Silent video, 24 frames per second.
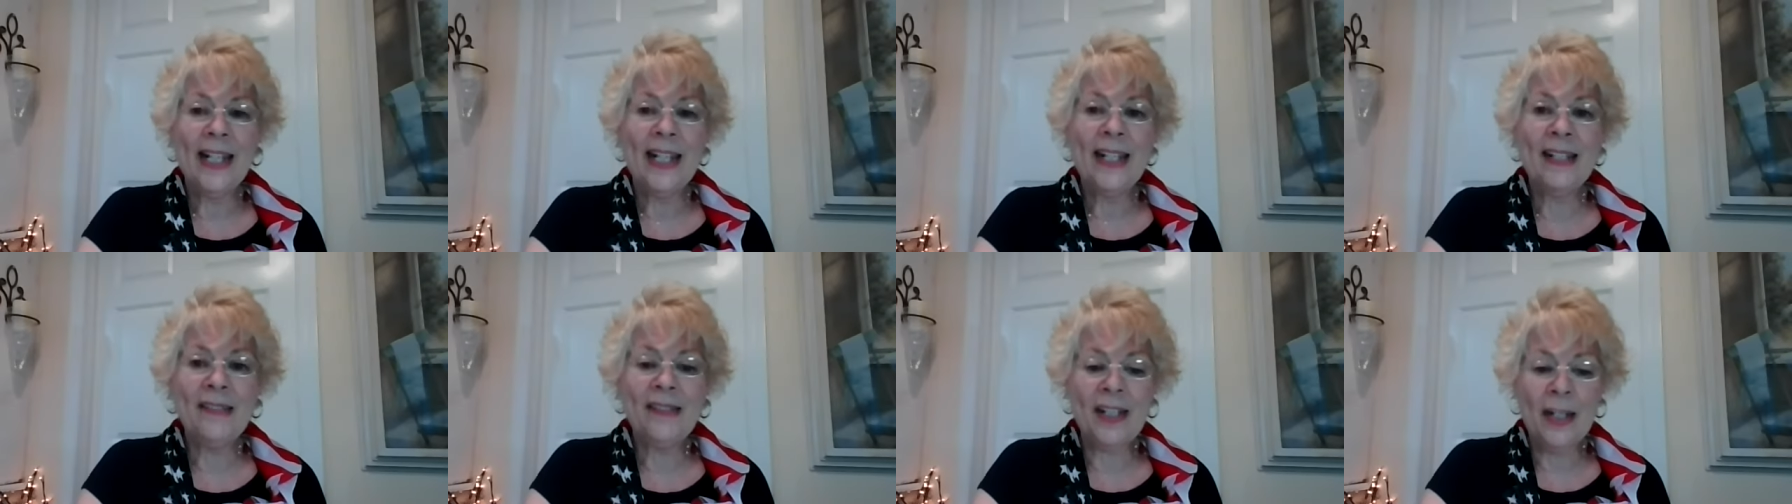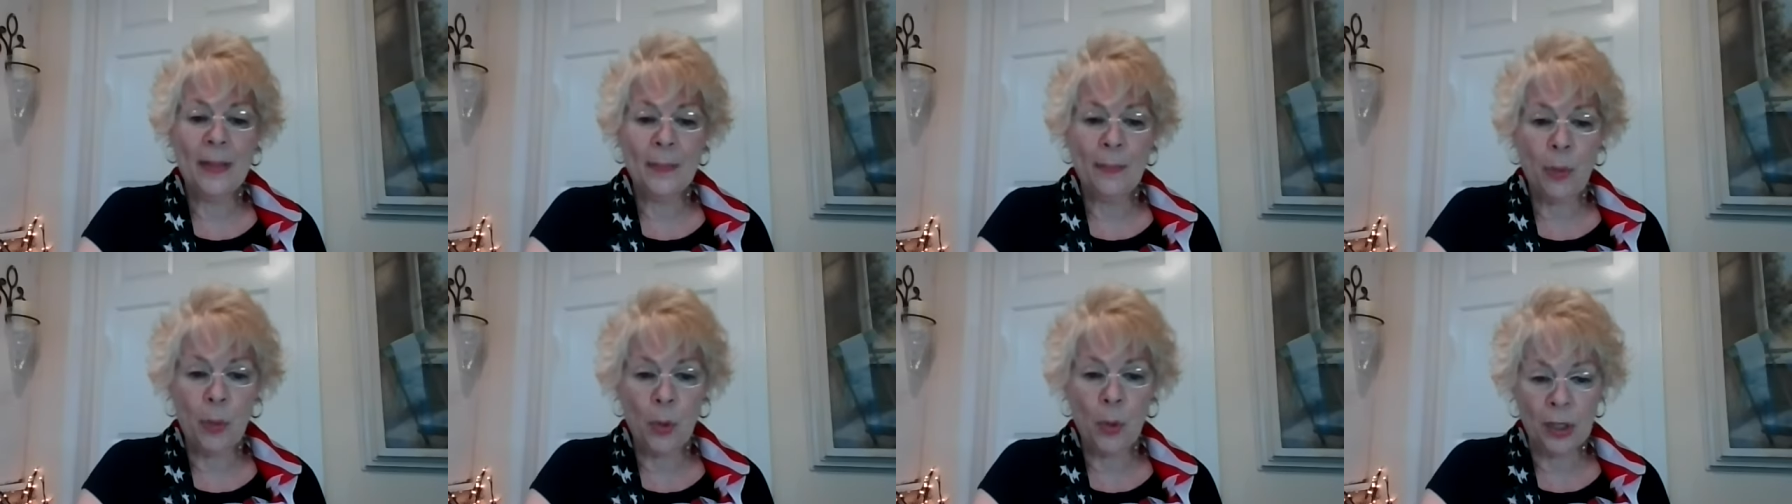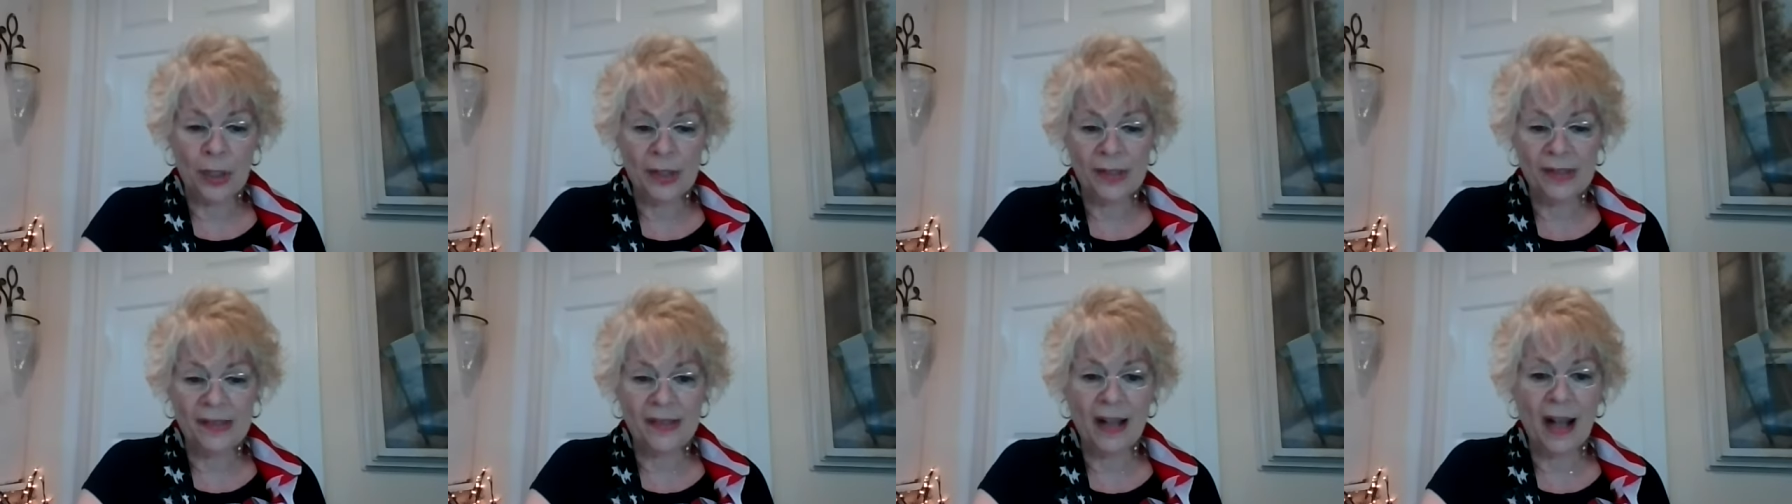is the
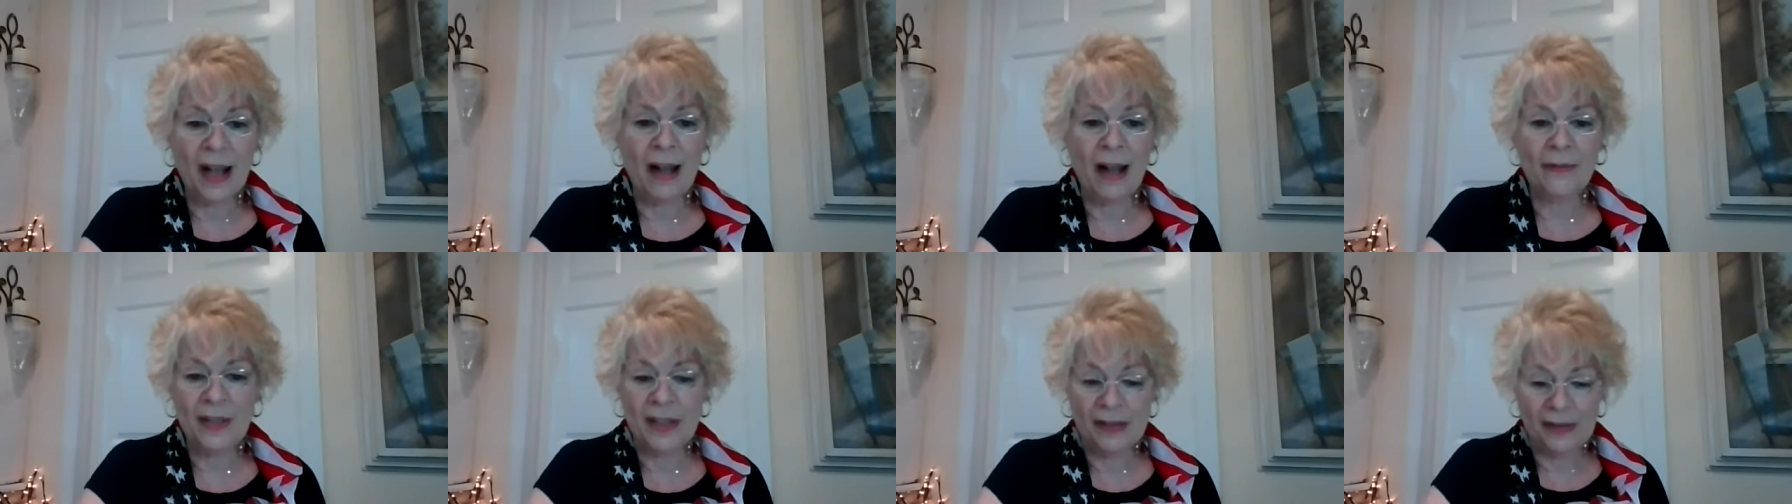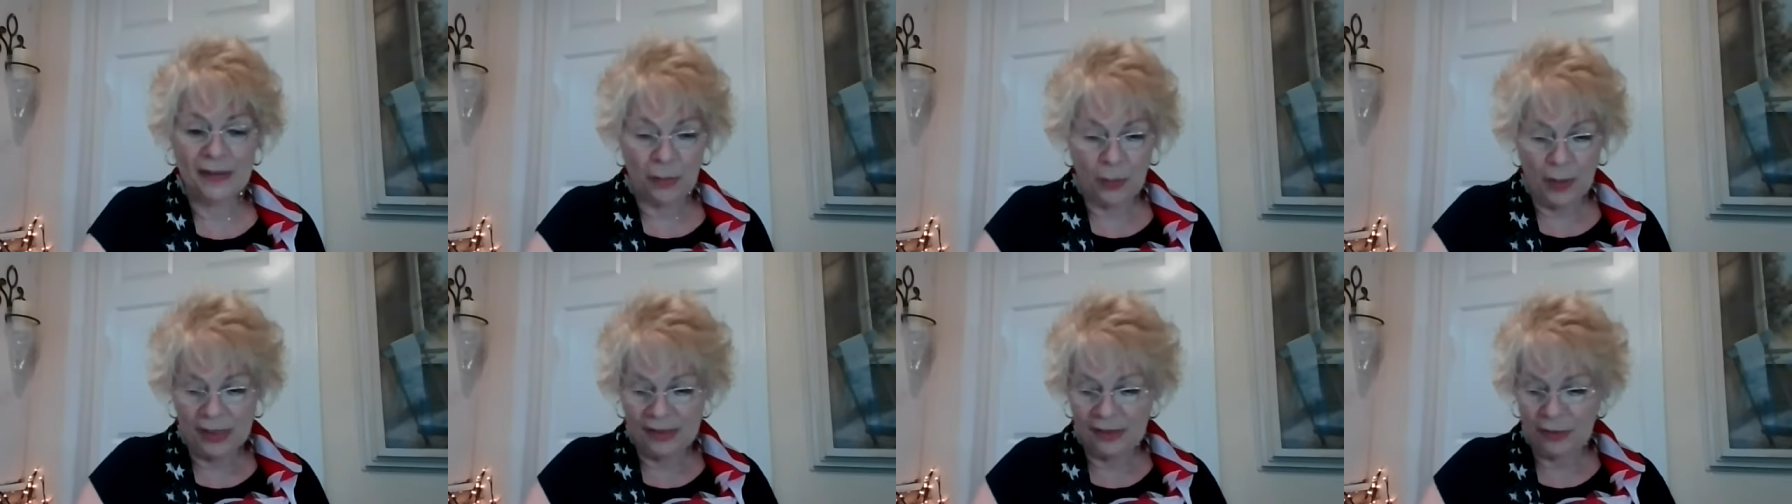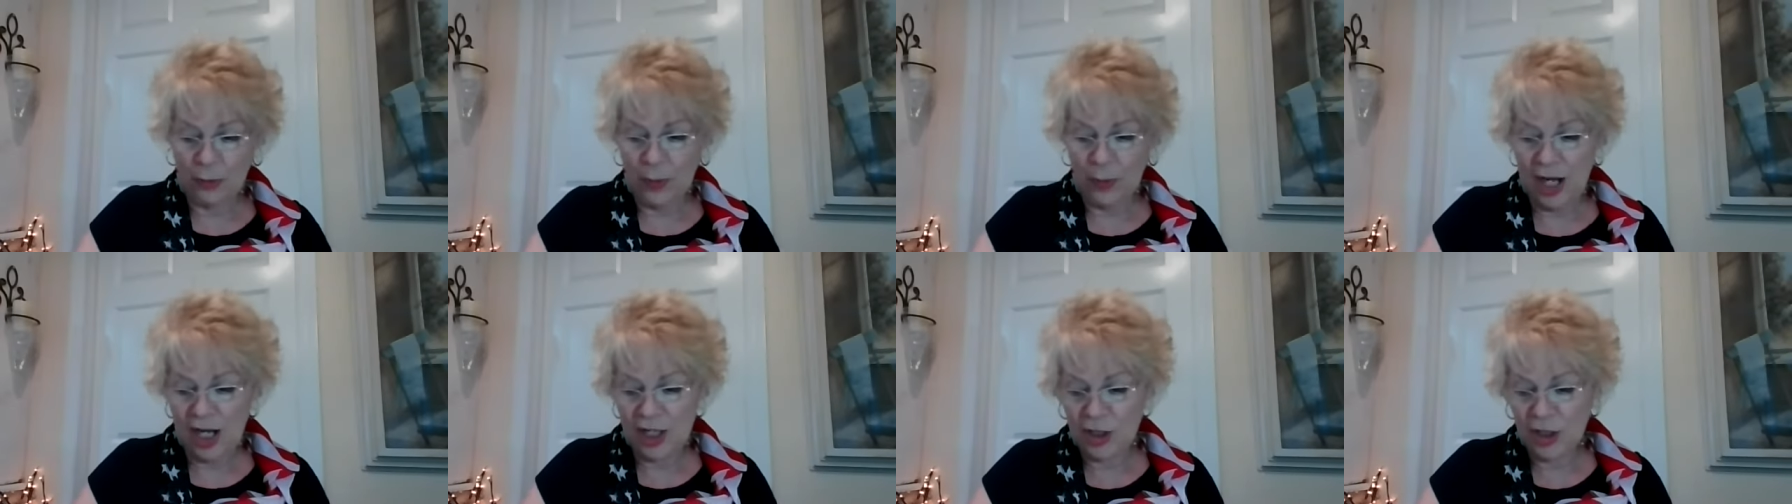importance of this
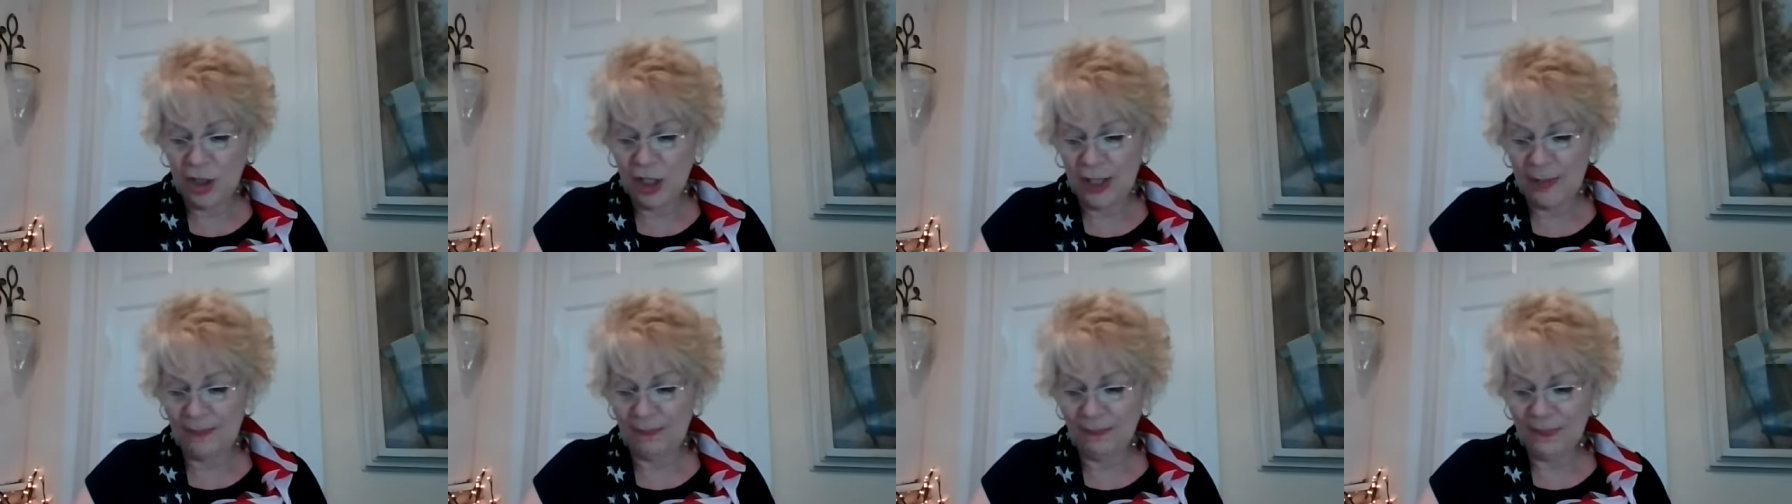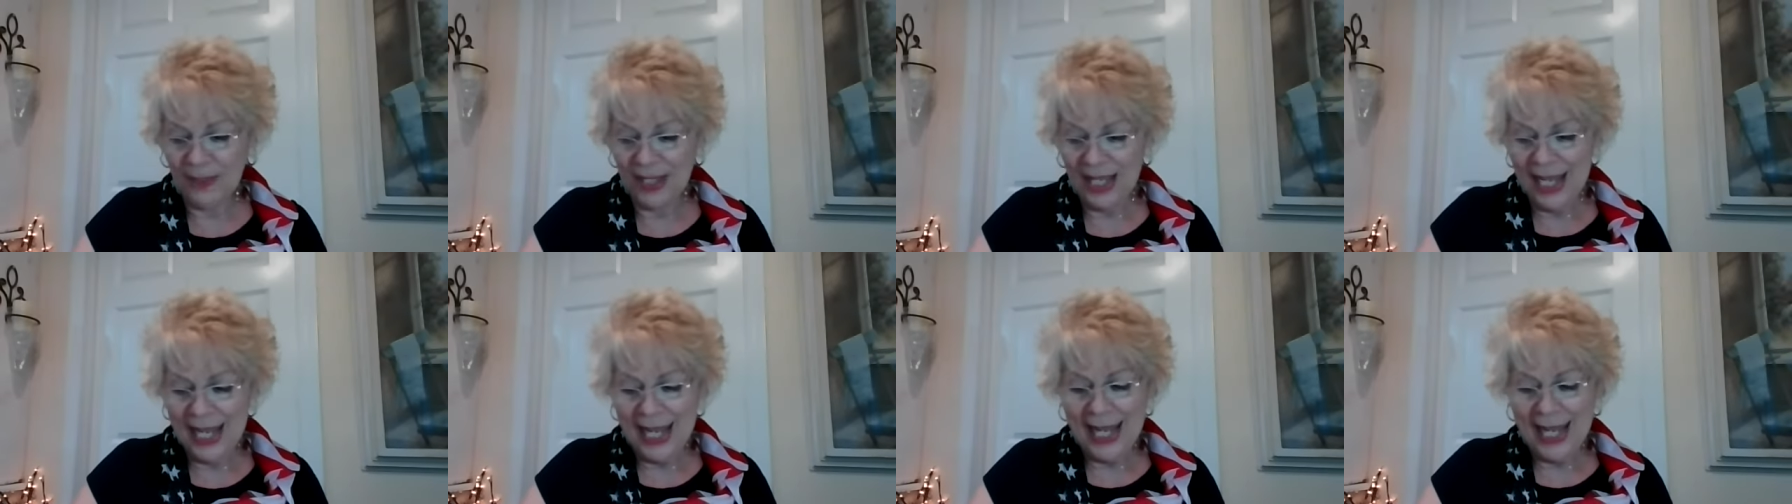resurrection.